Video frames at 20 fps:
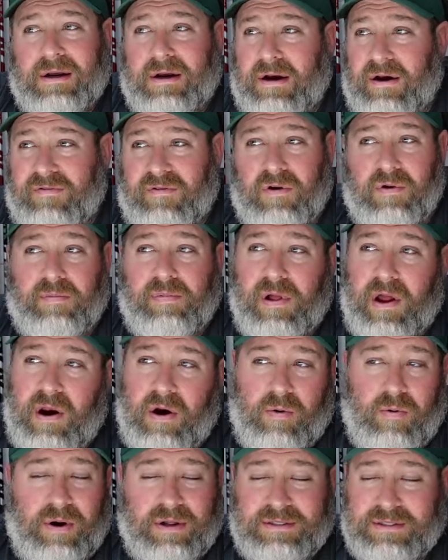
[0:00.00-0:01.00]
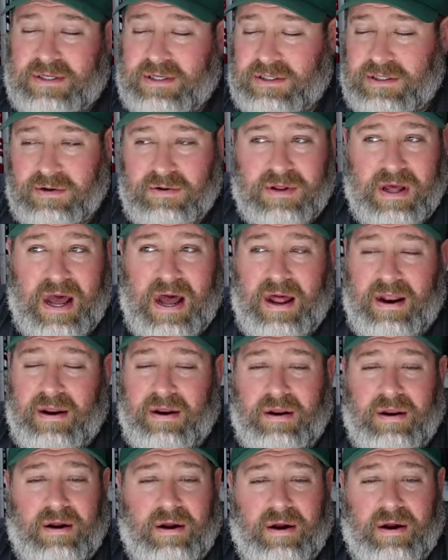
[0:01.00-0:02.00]
If you're a player who wants to do that,
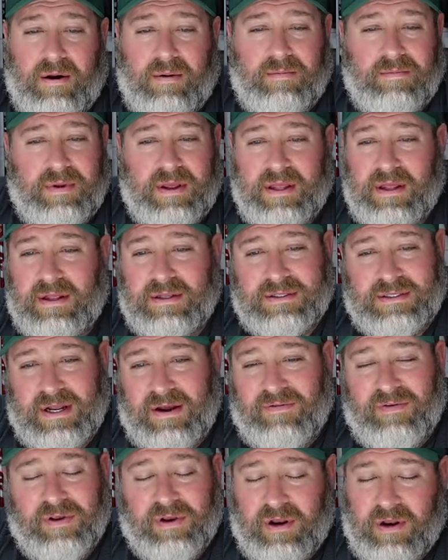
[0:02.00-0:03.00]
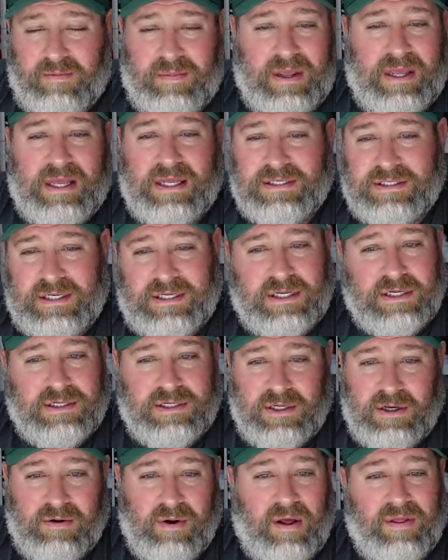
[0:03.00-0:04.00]
it's definitely going to be easy to
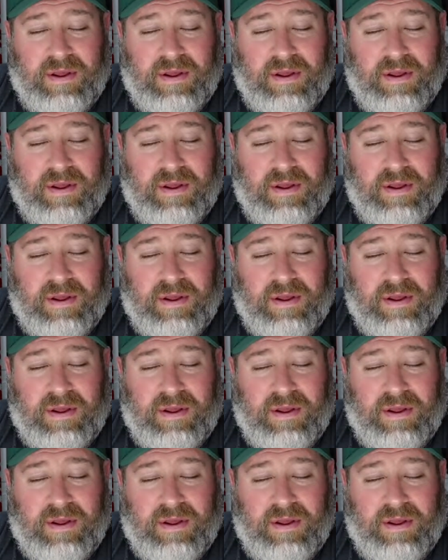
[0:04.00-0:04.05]
do.